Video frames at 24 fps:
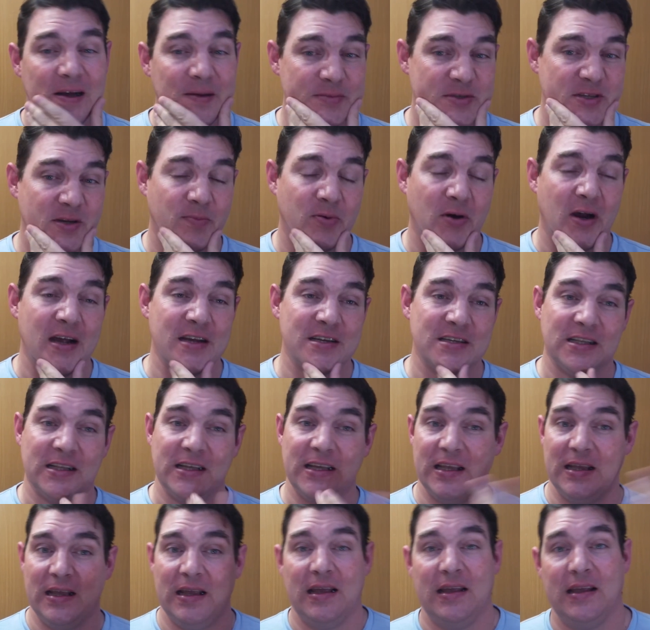
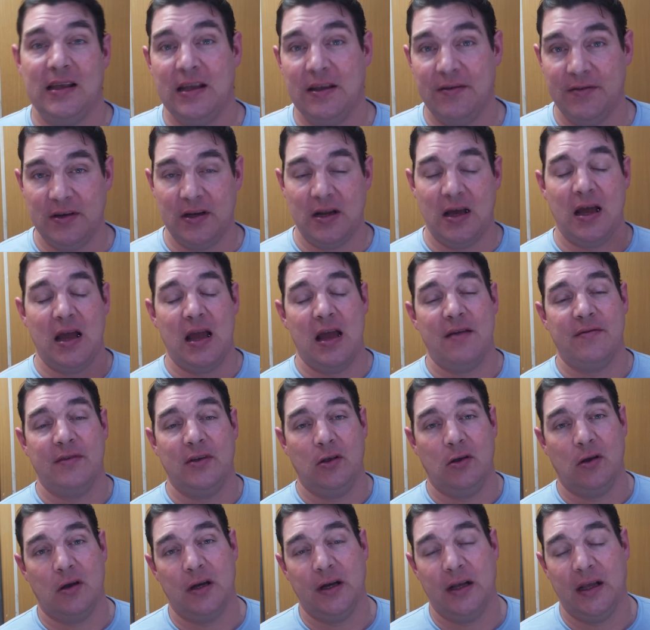surprisingly, even not
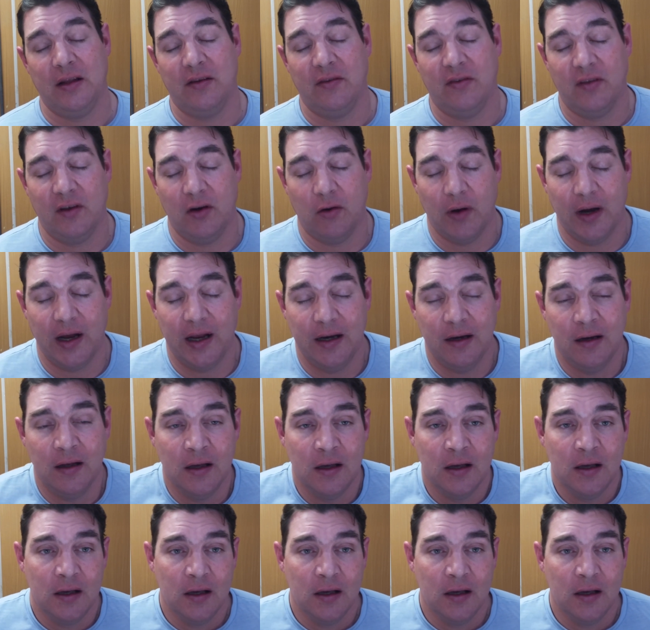having gone against the grain.